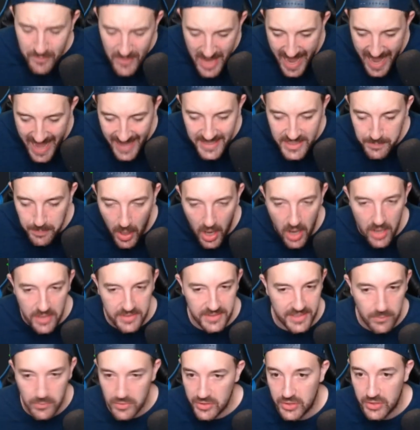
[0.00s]
and his
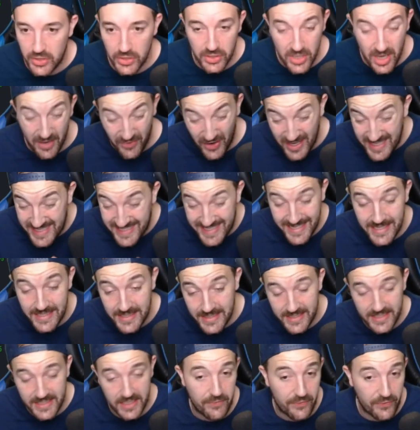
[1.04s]
passing was good enough. I didn't
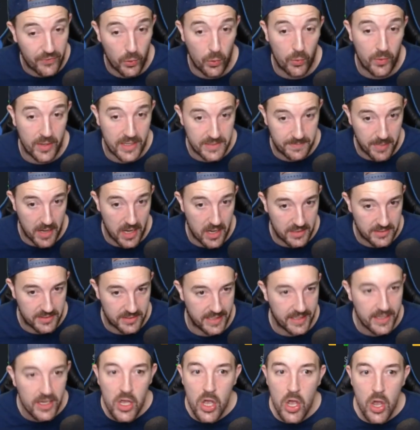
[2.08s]
see a flaw in his
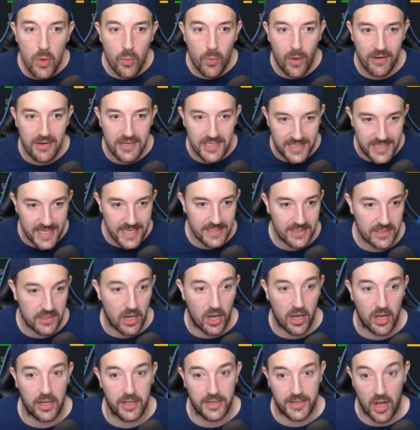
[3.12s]
passing. Whereas this
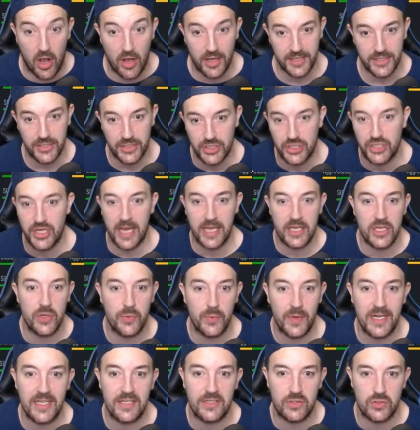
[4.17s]
card, I
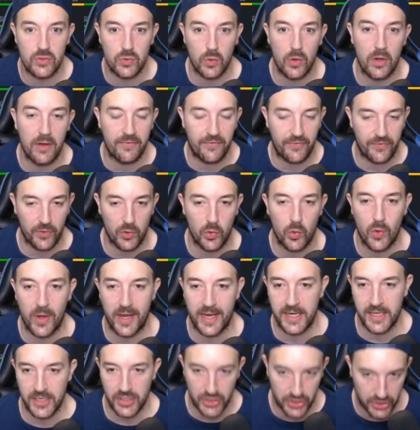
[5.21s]
genuinely saw a flaw in
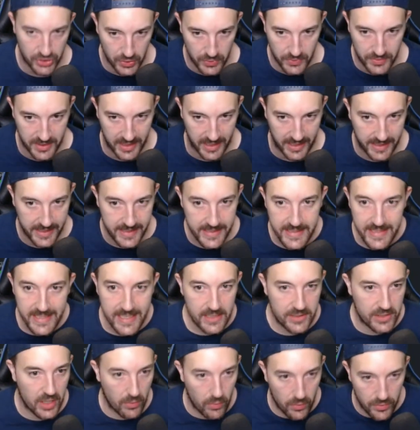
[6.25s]
his shooting.
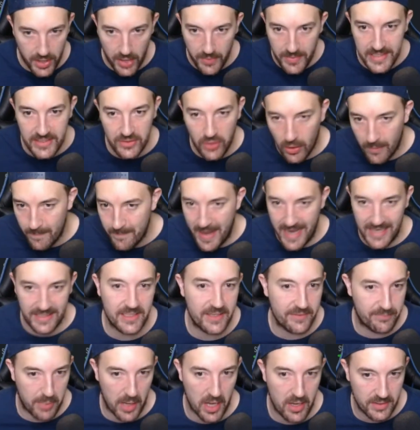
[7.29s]
So although he's got a
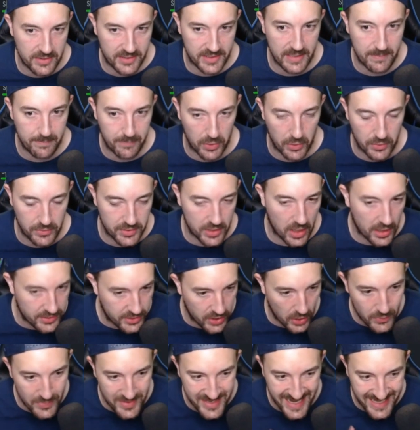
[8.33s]
massive passing boost, I
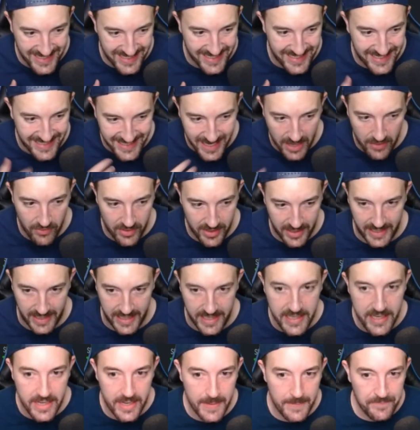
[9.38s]
don't
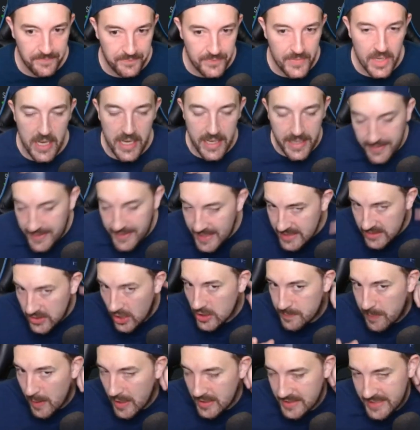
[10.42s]
necessarily... This
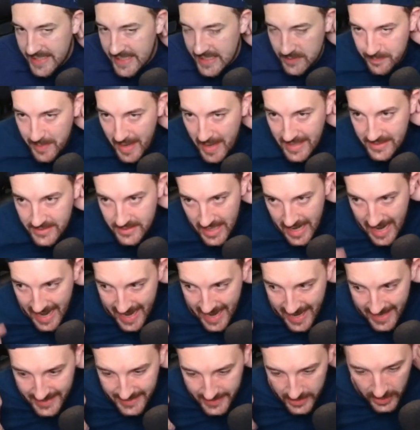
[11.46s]
card's passing is better,
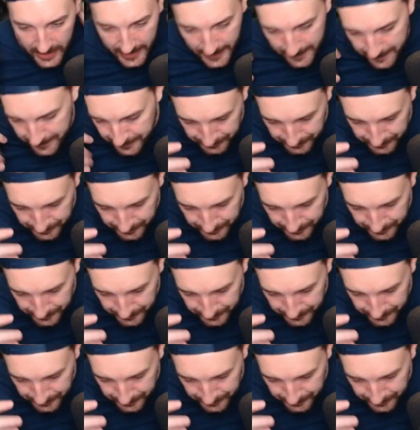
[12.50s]
and like